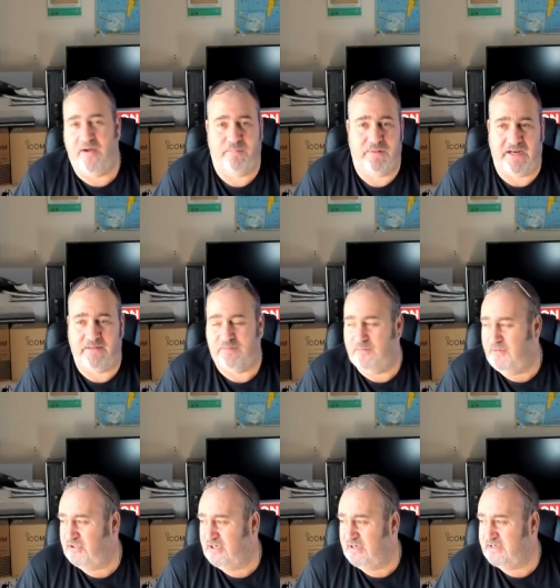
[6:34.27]
of planning
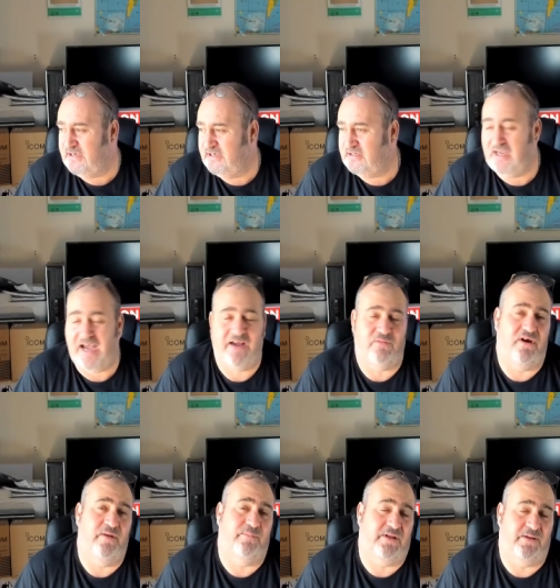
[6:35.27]
permission assistance I
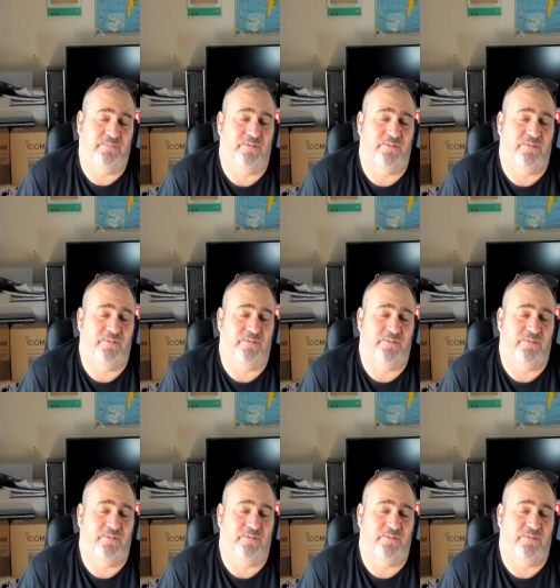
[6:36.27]
wanted planning